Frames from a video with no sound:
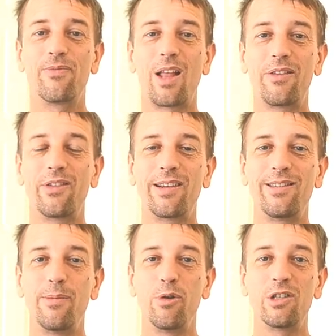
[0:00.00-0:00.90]
That's
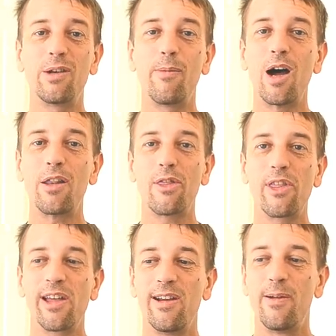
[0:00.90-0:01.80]
60 books a month.
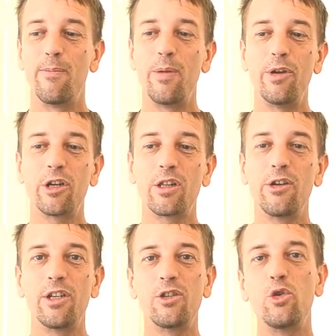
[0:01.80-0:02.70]
Maybe you're clearing